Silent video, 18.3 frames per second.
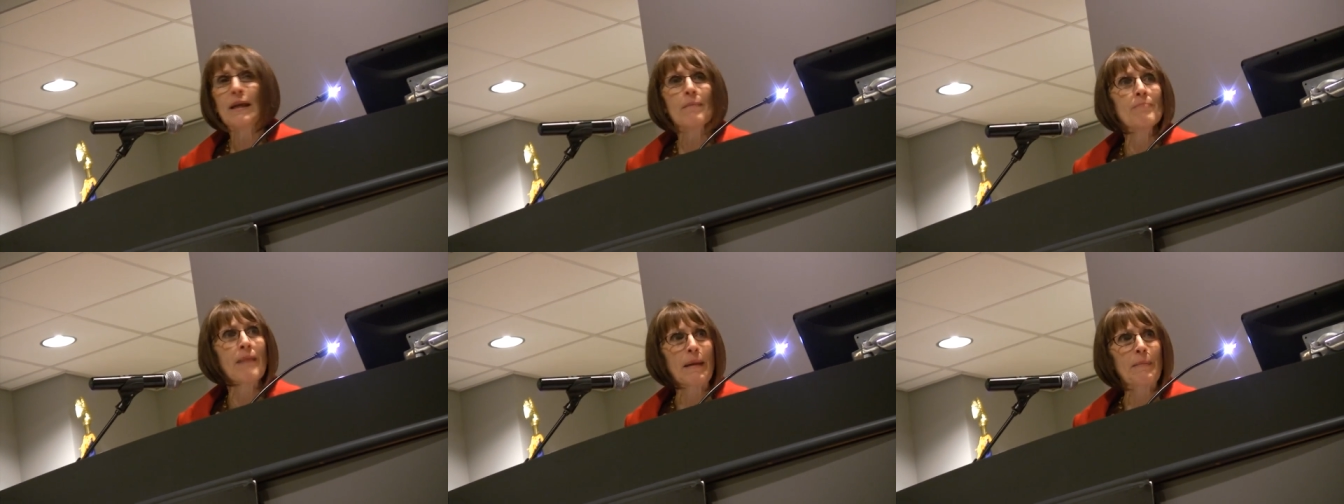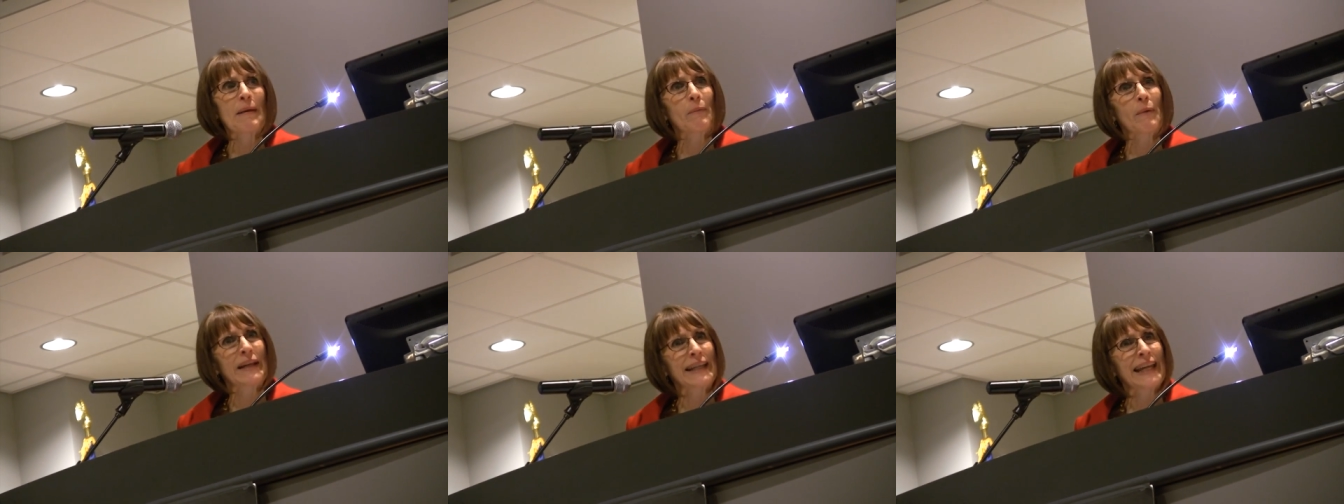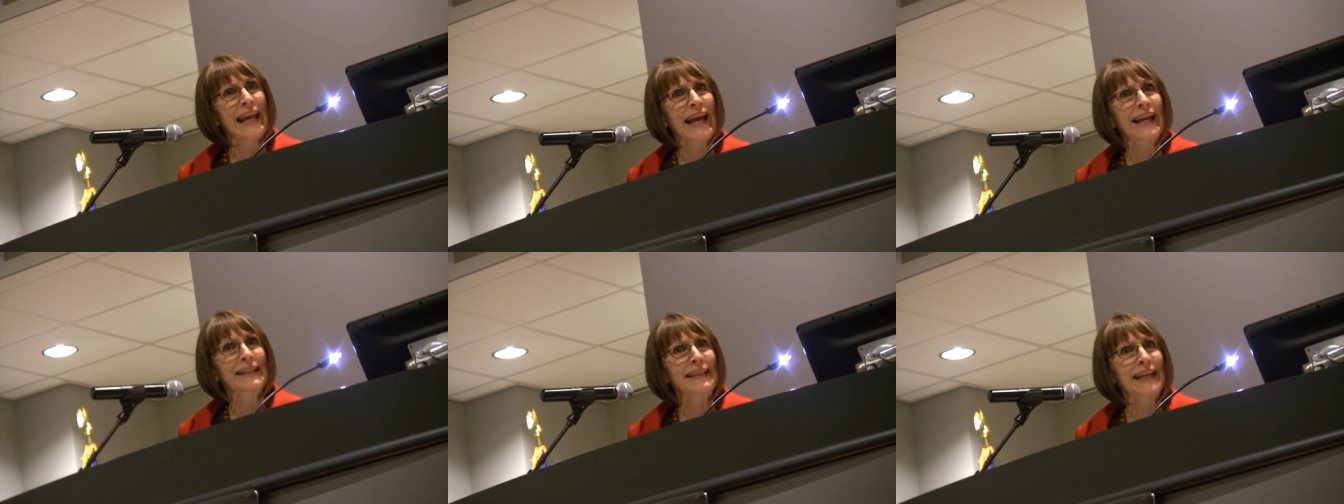Maybe we
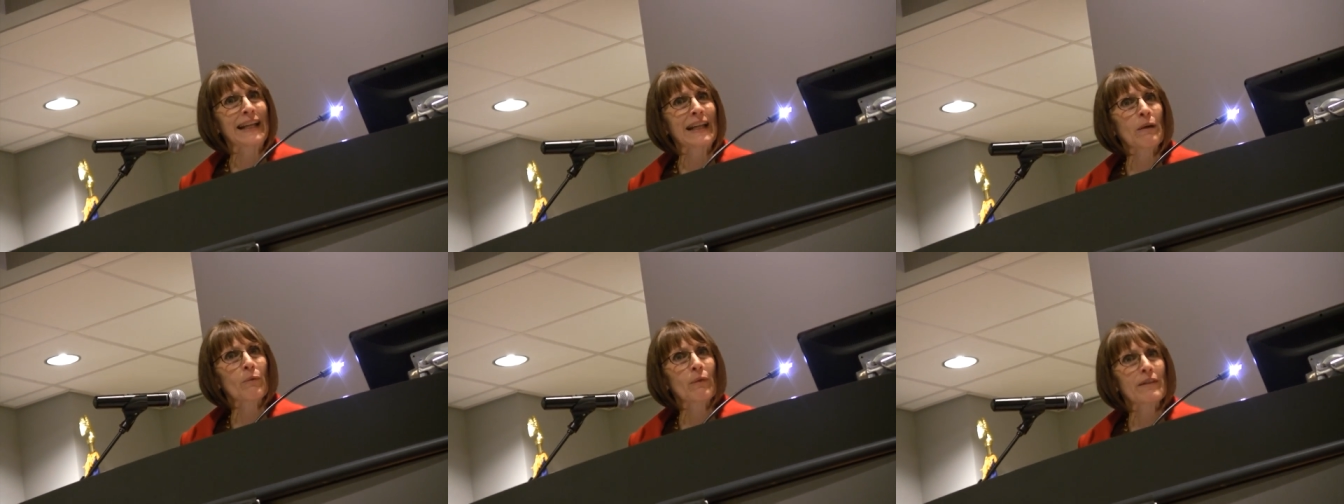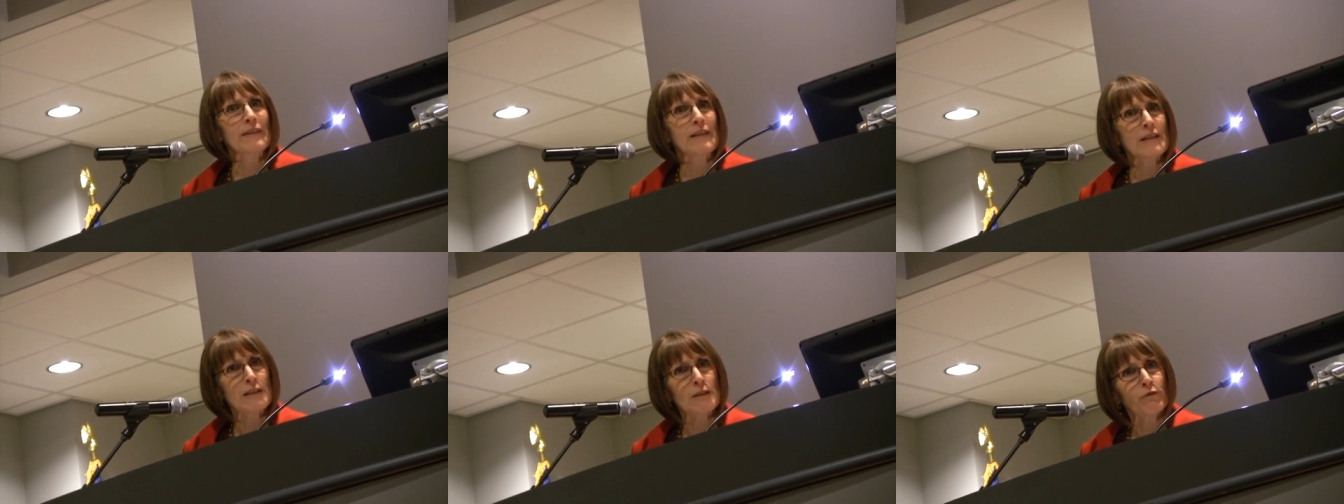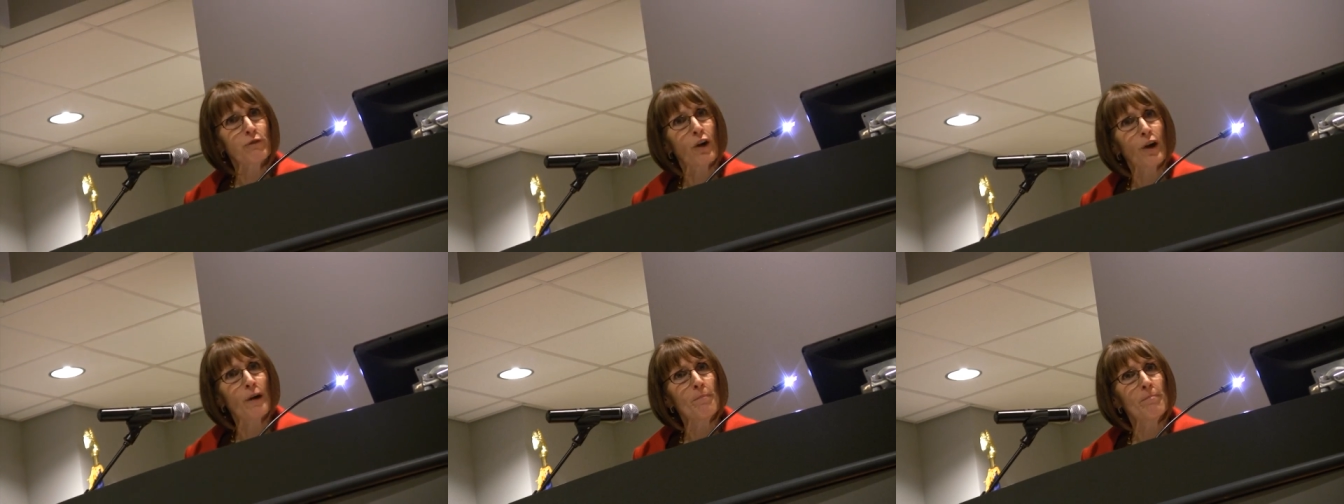can't get it with this
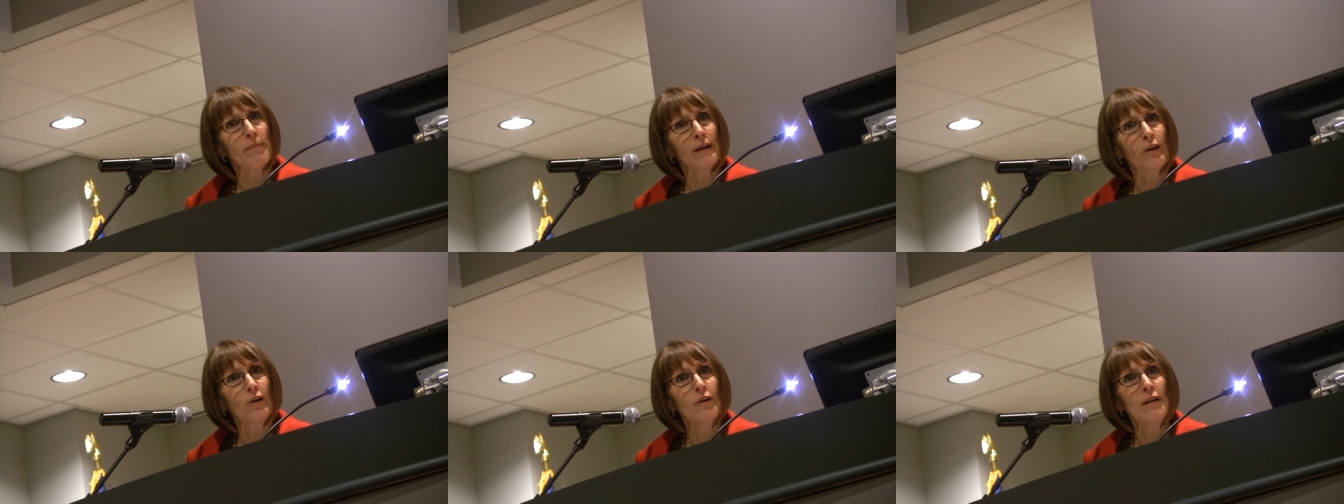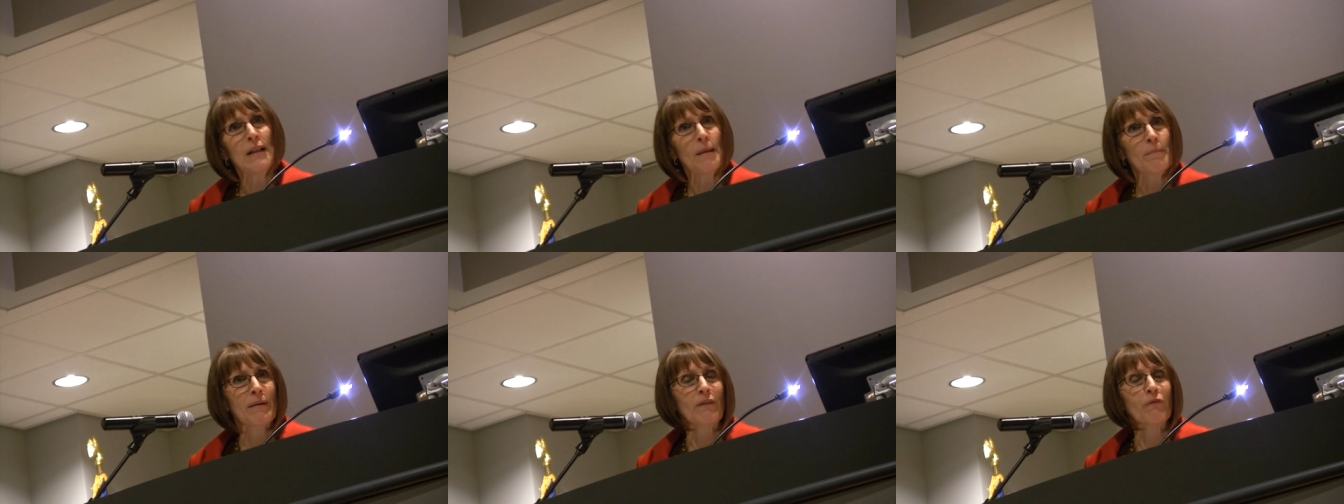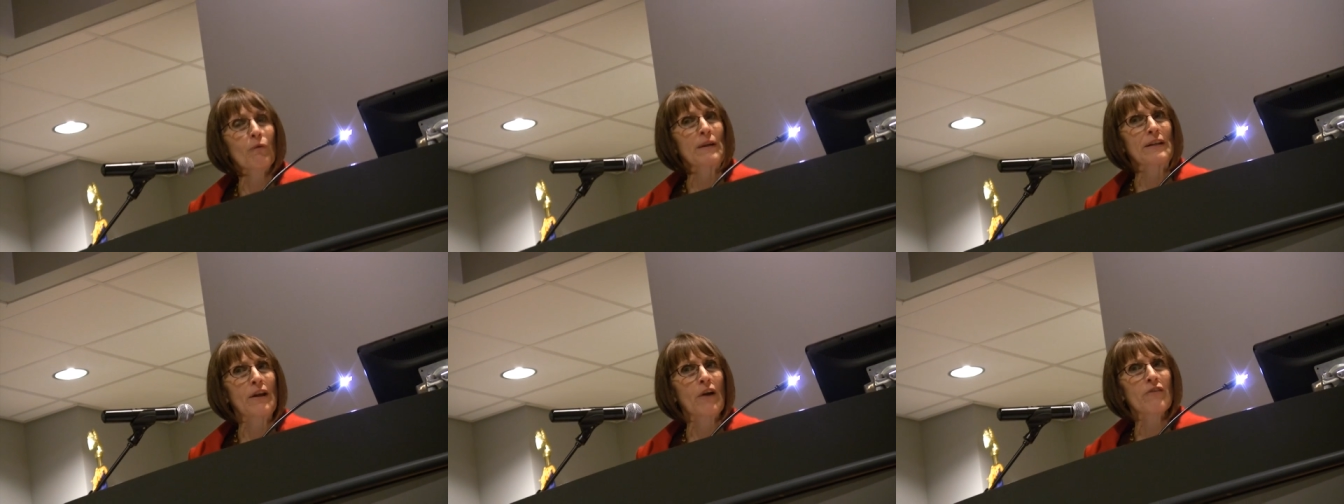Farm Bill, but
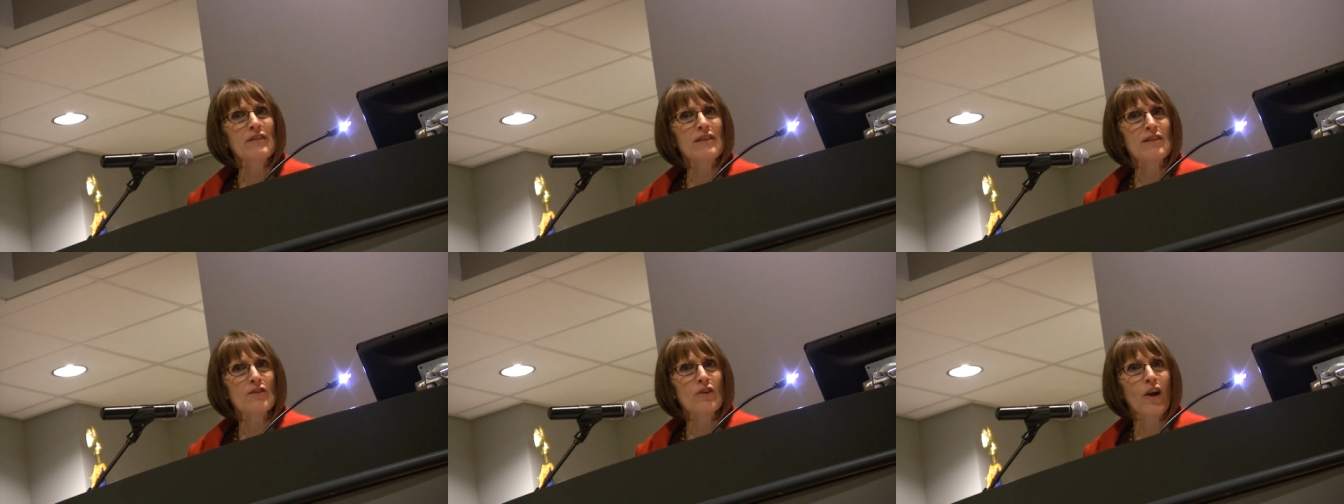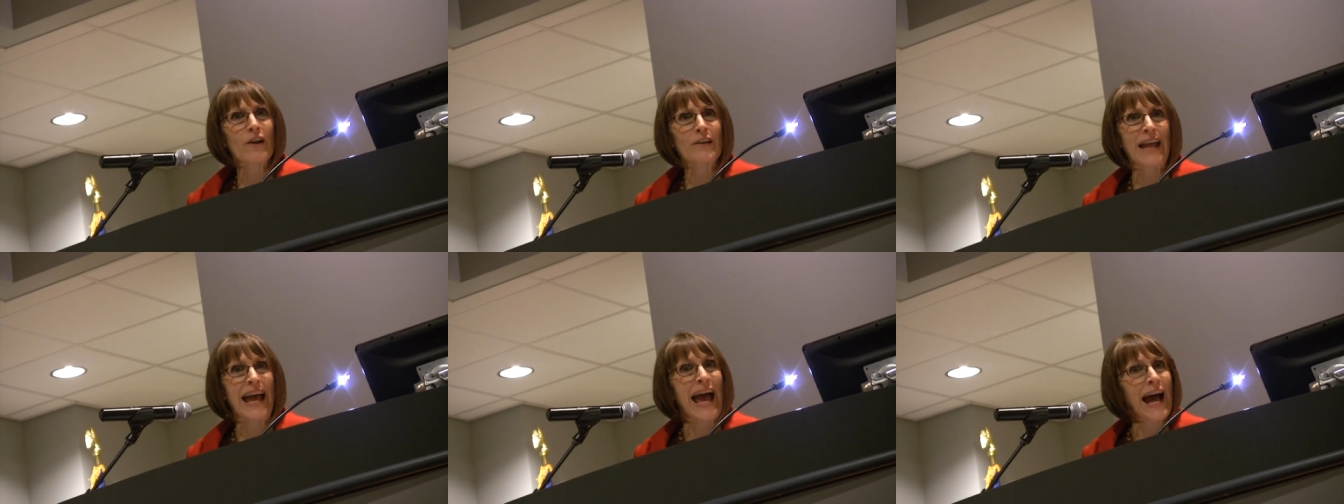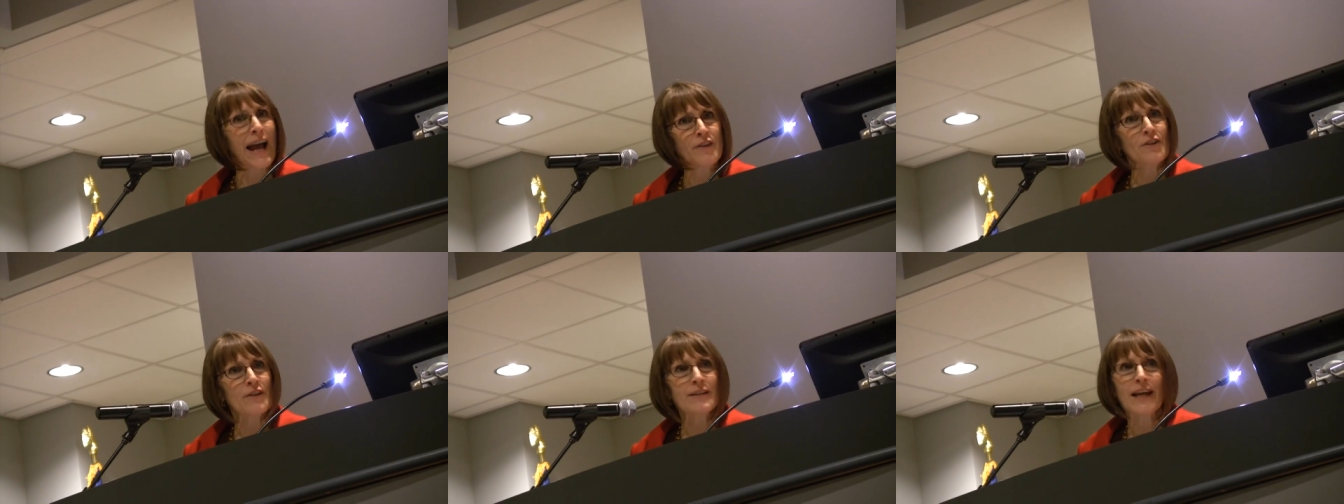if we don't start
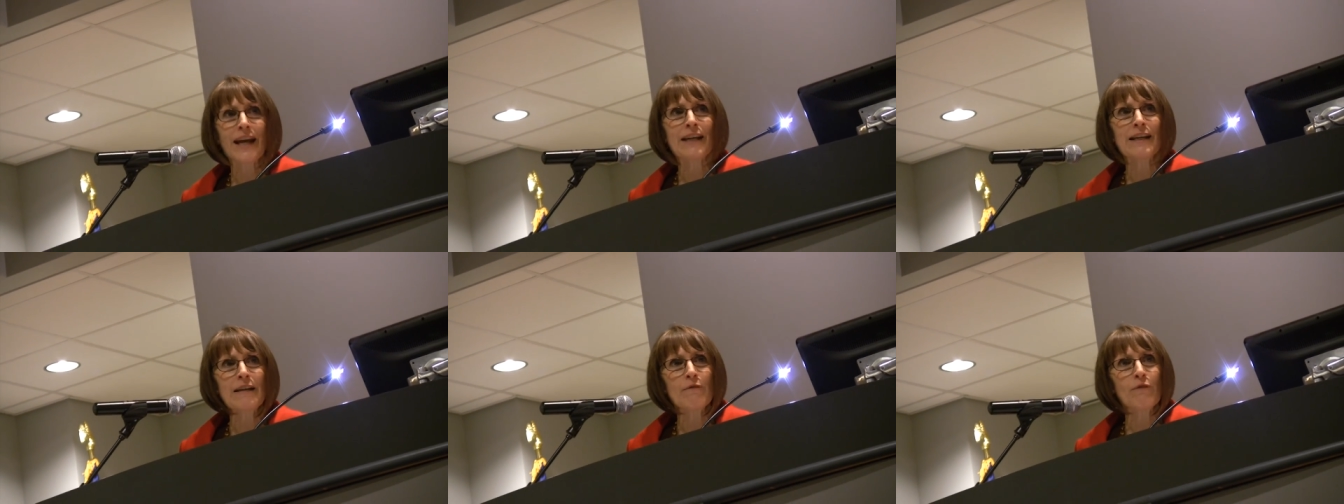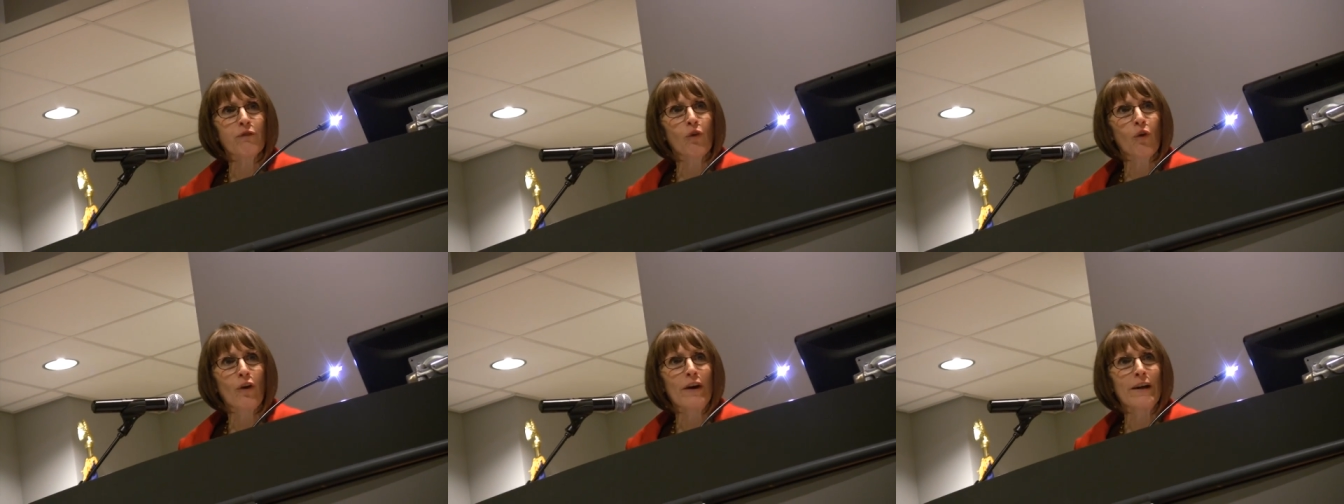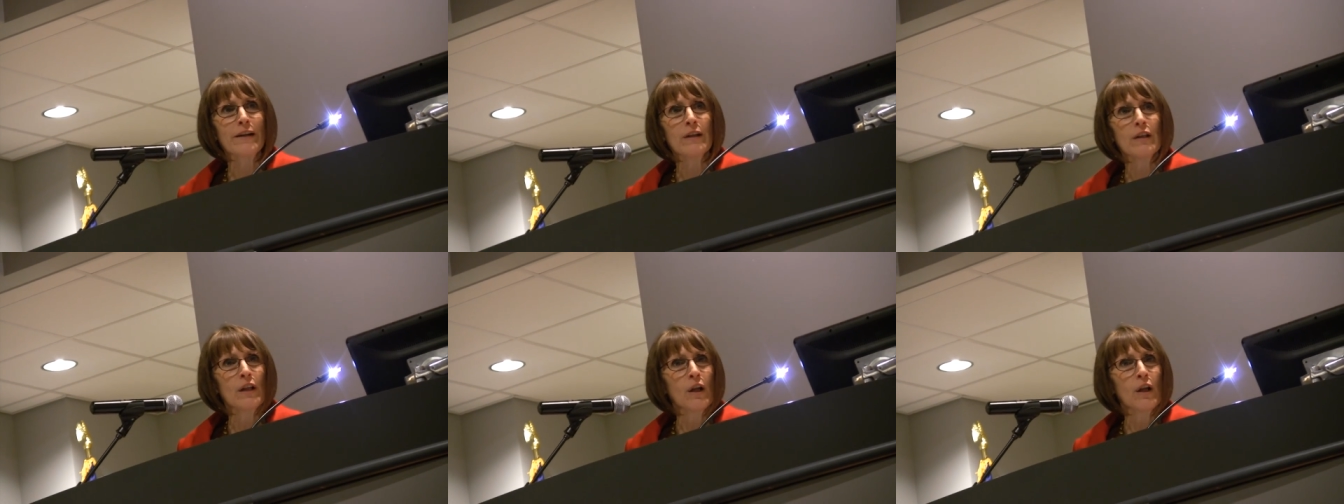agitating for it,